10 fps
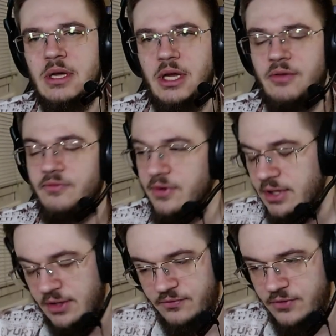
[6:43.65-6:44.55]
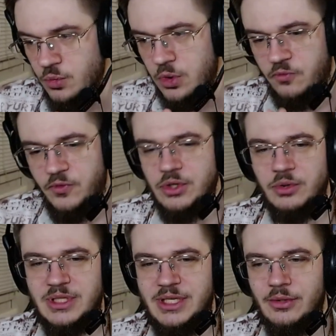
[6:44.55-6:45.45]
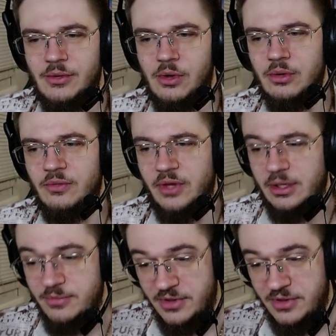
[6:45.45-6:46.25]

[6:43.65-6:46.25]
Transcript: Even if we don't kill all of them,